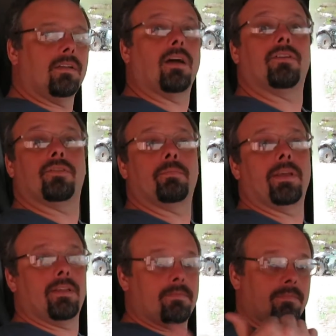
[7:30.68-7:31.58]
not just
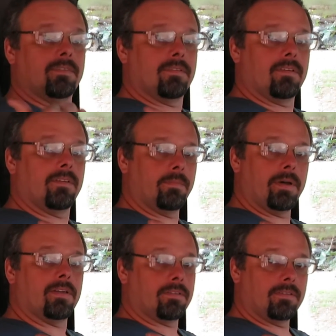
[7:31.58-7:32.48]
me, the
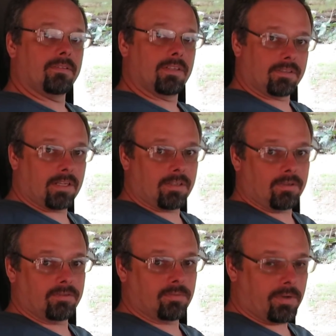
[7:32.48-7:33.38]
bus has got to
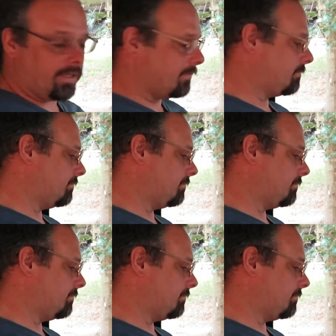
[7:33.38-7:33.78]
lose some weight.